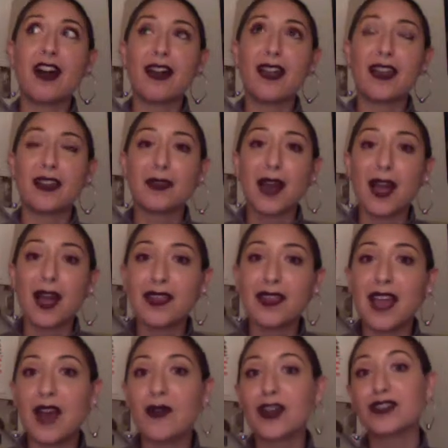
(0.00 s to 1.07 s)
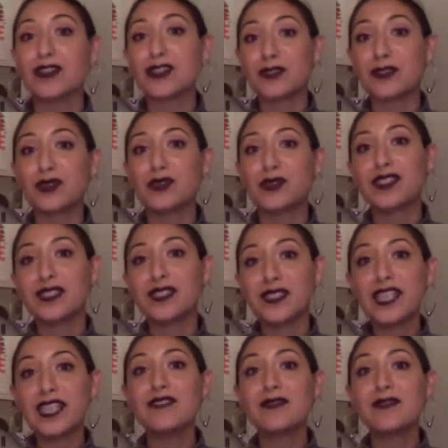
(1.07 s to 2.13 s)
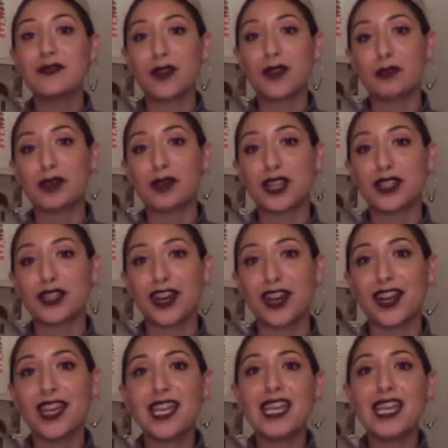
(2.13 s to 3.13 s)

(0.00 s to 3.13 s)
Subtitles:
and allowing ourselves to receive greater pleasure